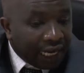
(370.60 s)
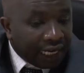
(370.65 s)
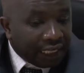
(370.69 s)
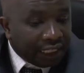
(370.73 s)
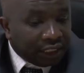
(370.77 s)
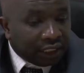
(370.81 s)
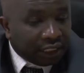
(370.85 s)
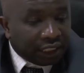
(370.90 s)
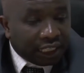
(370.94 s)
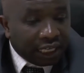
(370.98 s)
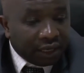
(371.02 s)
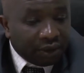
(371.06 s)
and
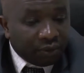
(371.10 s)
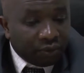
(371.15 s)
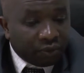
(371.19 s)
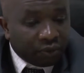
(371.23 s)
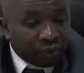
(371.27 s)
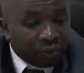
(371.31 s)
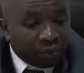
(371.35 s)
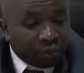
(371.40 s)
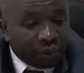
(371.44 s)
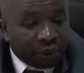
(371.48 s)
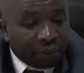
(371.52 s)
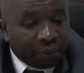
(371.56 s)
it came
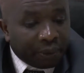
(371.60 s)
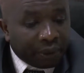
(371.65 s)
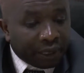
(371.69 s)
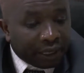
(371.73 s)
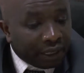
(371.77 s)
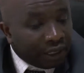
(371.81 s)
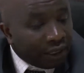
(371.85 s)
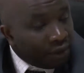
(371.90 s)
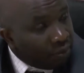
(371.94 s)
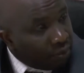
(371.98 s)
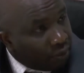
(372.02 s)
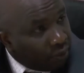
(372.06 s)
from a
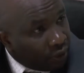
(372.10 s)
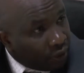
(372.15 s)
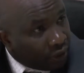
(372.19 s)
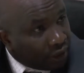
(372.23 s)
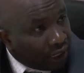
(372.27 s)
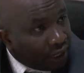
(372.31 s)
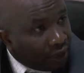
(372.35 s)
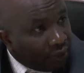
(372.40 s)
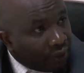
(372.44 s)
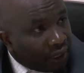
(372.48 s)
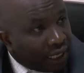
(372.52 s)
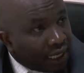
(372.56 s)
parallel importer.
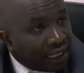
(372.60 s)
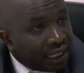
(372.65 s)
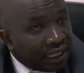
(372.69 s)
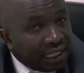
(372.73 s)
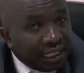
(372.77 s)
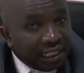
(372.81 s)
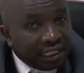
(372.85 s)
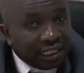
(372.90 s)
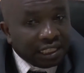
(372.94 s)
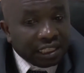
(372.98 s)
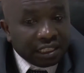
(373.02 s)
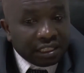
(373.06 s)
We can
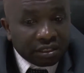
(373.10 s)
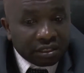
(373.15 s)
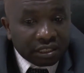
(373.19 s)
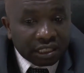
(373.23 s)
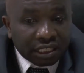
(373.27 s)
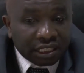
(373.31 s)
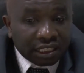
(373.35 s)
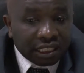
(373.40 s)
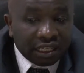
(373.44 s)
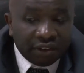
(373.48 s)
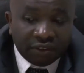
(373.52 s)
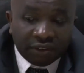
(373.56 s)
easily
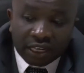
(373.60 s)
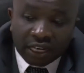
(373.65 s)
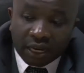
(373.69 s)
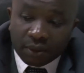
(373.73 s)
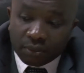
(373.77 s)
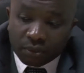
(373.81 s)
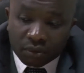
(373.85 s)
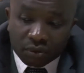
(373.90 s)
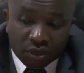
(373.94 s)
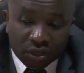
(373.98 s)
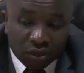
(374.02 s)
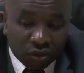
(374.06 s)
trace even
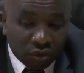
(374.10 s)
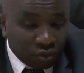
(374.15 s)
up to the